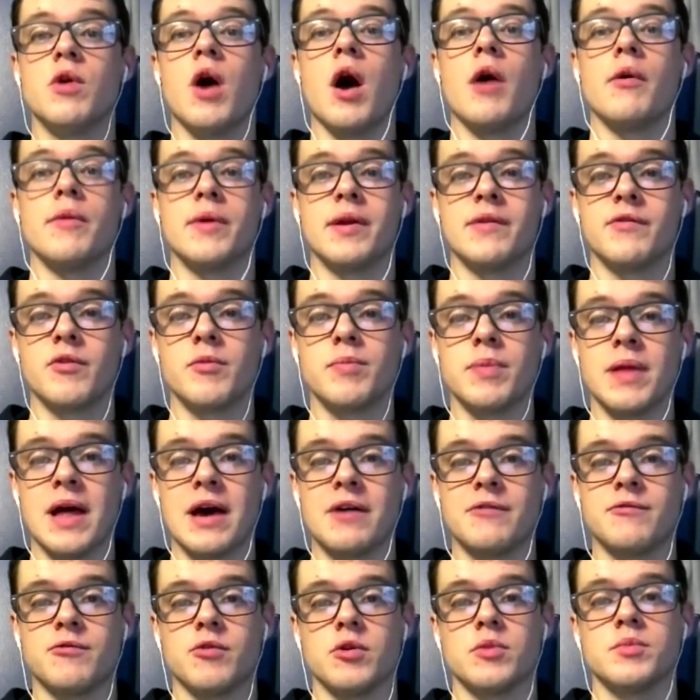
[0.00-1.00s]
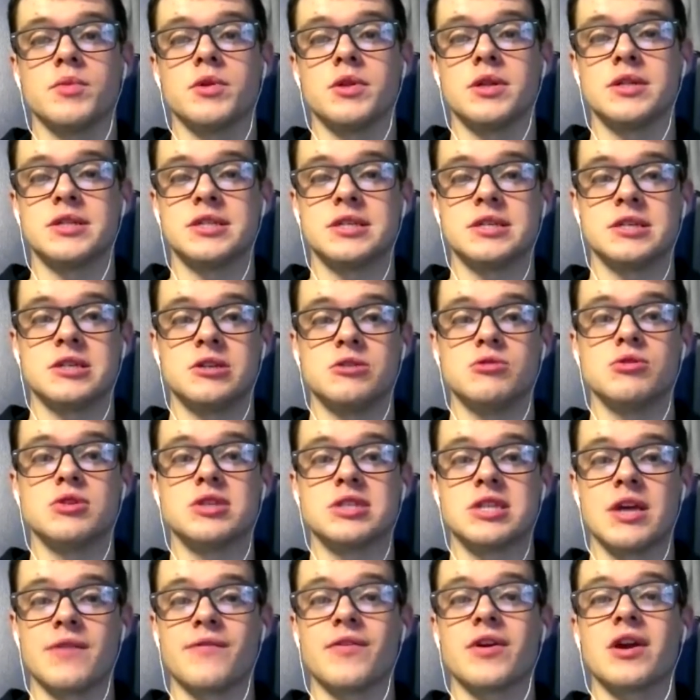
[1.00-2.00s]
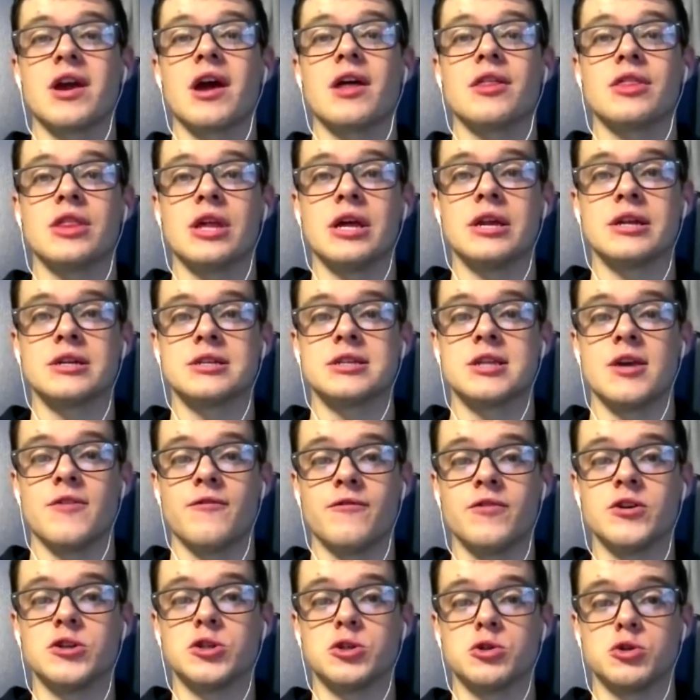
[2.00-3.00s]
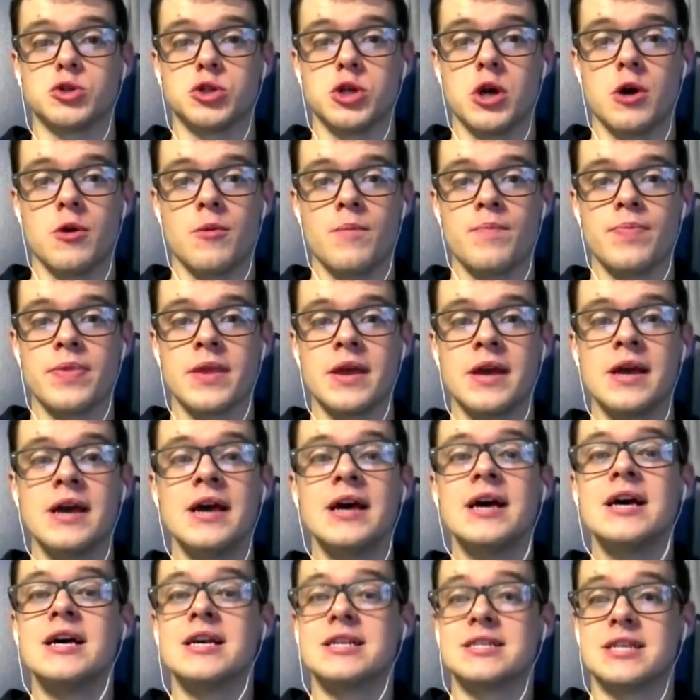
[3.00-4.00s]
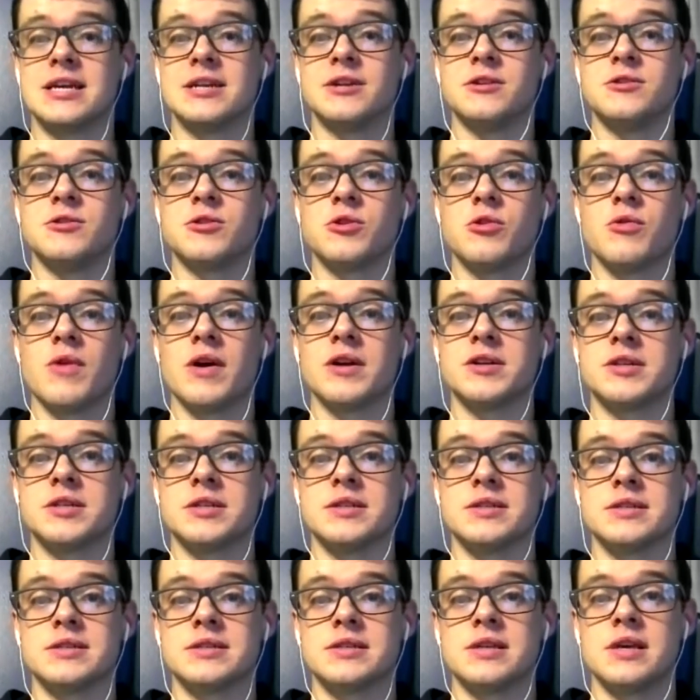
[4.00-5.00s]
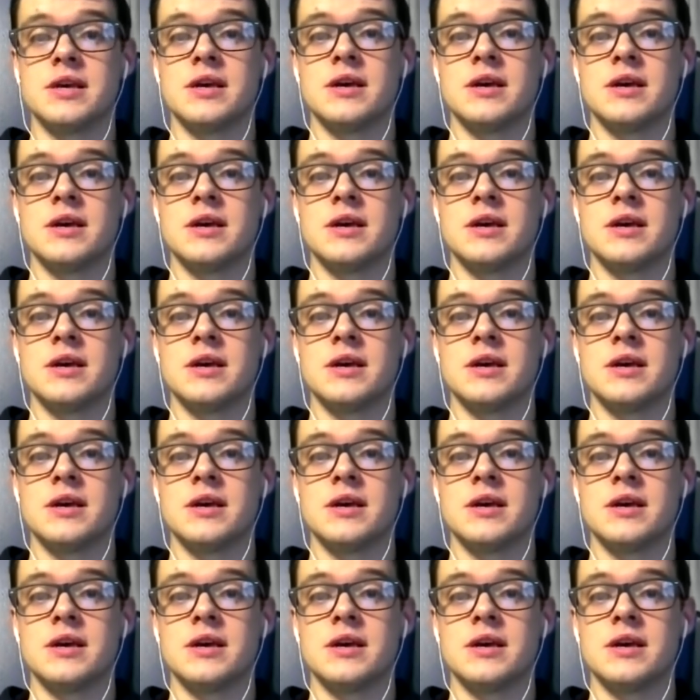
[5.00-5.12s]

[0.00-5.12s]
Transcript: on whatever platform you're listening to the Suffolk Athletics official show. Send in your questions.